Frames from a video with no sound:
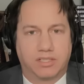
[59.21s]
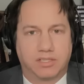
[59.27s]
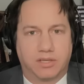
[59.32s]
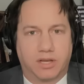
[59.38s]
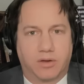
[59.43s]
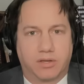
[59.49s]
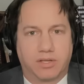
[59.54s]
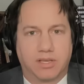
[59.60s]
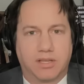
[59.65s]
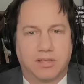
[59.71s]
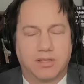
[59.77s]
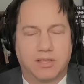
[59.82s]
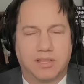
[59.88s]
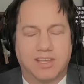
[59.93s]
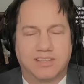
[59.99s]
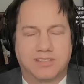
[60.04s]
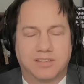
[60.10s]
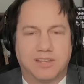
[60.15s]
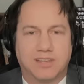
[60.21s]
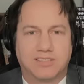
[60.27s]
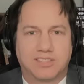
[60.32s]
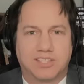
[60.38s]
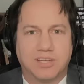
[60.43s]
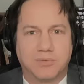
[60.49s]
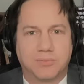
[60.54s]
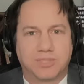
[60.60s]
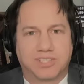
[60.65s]
You know, it, it's
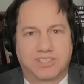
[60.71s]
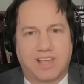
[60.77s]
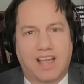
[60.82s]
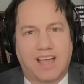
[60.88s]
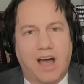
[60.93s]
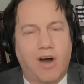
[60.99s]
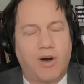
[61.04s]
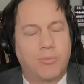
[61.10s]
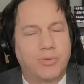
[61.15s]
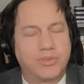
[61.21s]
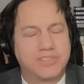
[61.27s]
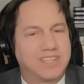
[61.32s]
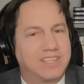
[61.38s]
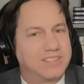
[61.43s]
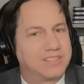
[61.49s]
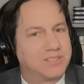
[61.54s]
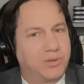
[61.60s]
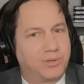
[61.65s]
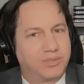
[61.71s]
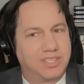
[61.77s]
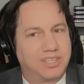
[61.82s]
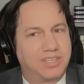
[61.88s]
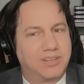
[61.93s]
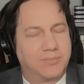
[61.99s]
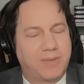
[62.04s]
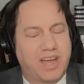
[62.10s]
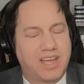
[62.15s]
she was almost
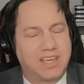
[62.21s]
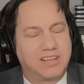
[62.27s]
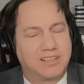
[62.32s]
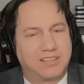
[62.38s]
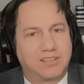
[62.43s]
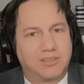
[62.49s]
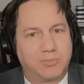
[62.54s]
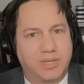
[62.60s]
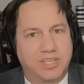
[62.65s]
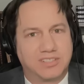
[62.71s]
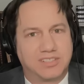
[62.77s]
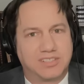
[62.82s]
insulted by it a little bit.